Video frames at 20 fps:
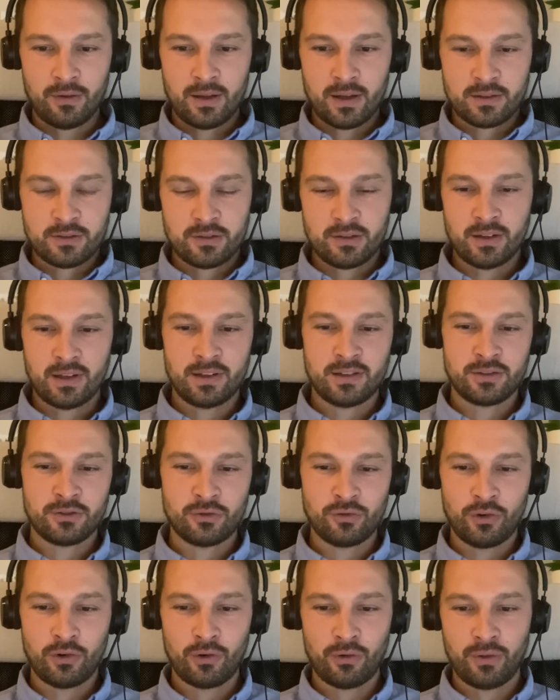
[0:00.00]
That's nice
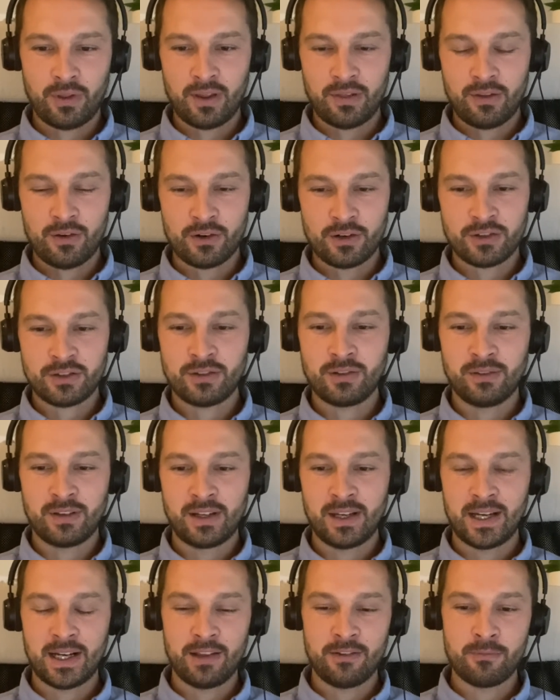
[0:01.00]
to know that there's
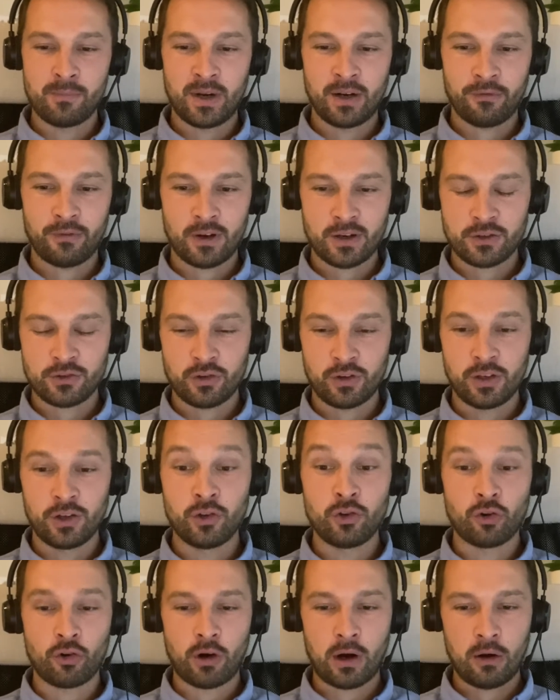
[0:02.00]
the additive manufacturing
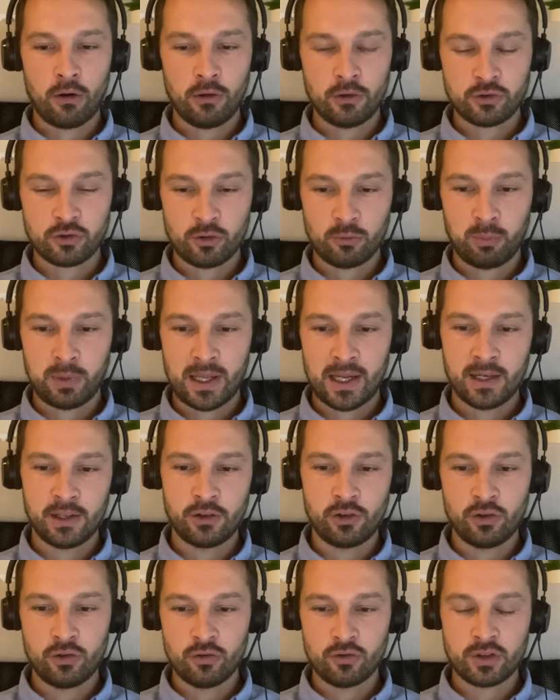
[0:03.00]
you are also planning
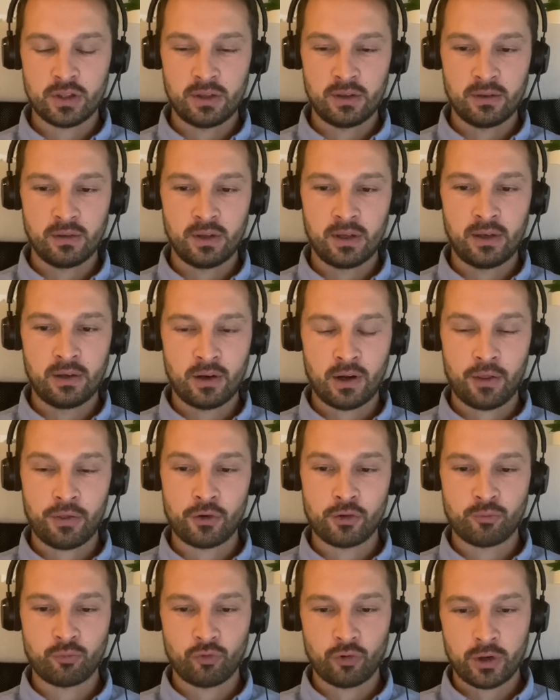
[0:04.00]
to use in
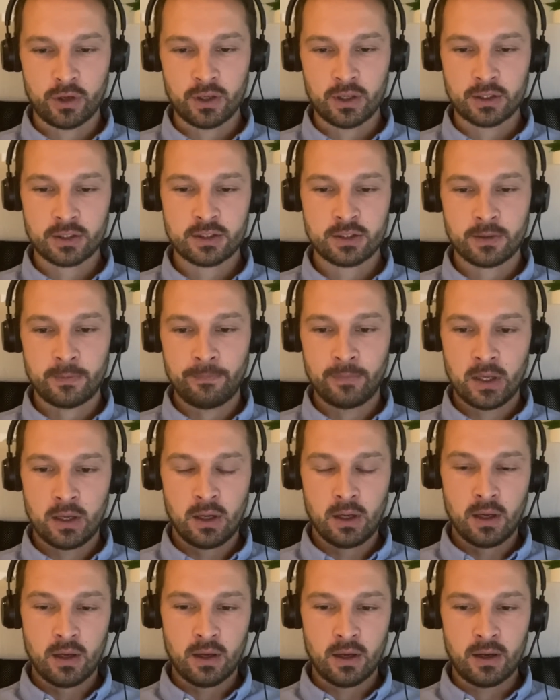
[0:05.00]
other products.
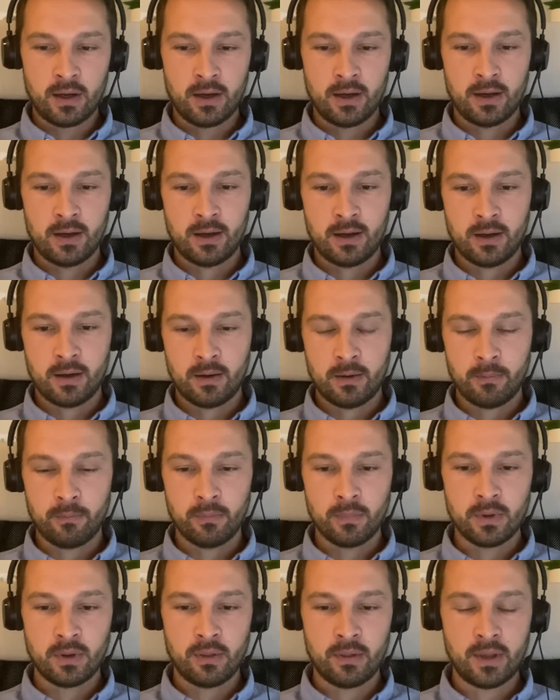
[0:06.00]

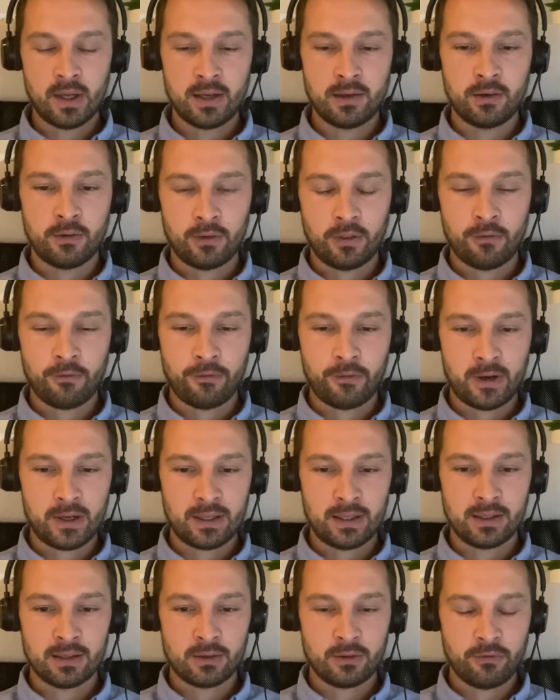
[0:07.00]
Then the
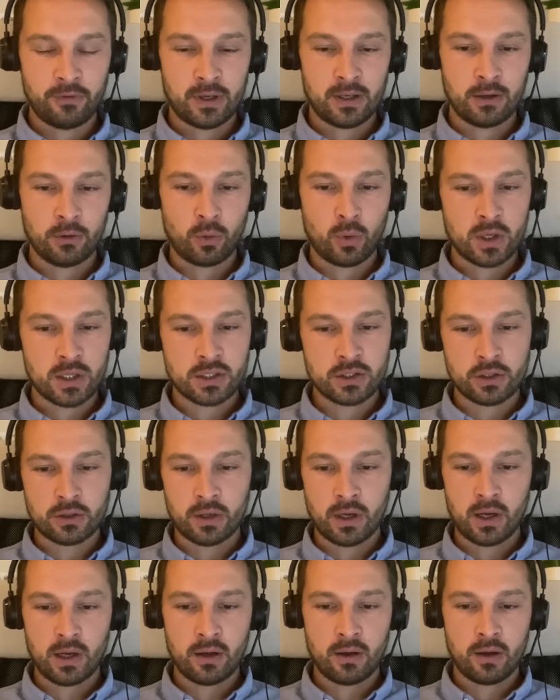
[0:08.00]
final question:
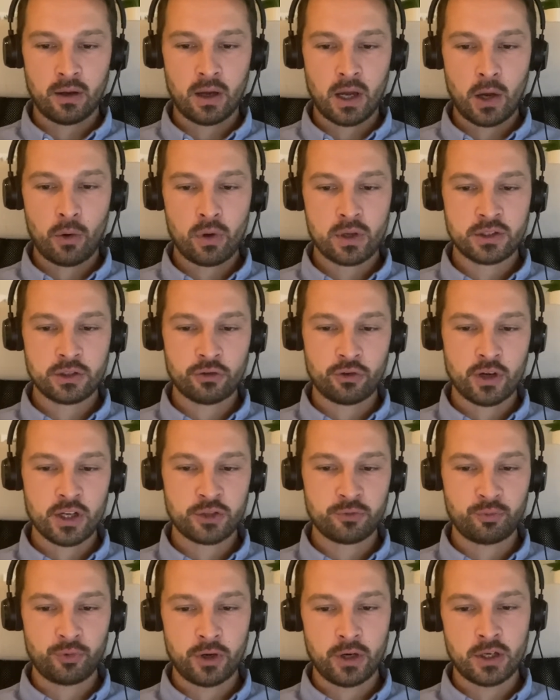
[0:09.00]
how has your
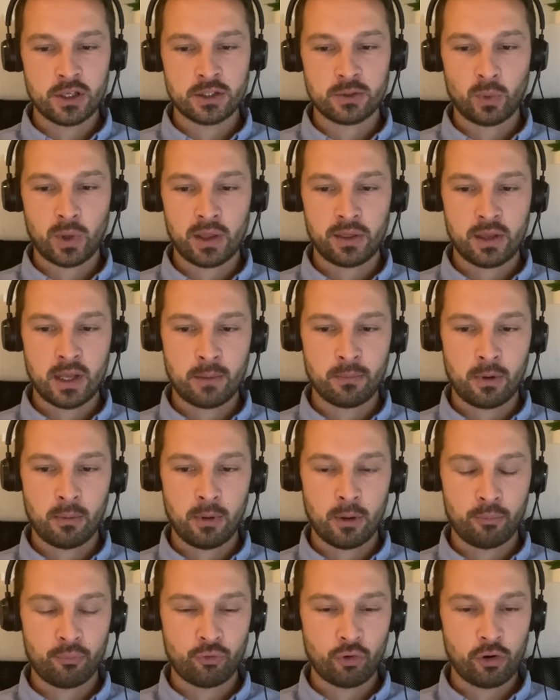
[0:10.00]
experience with the
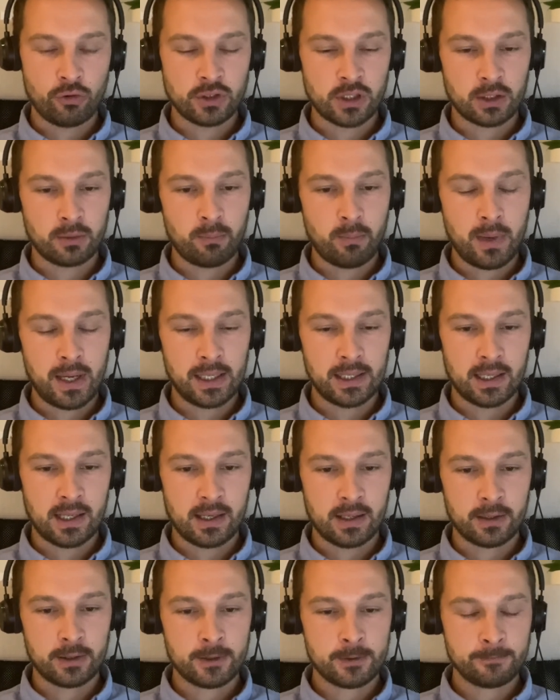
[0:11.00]
AMable project been
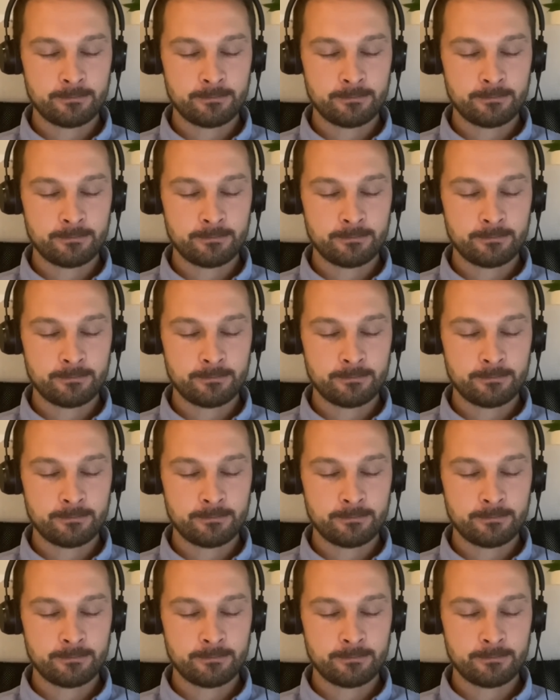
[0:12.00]
like?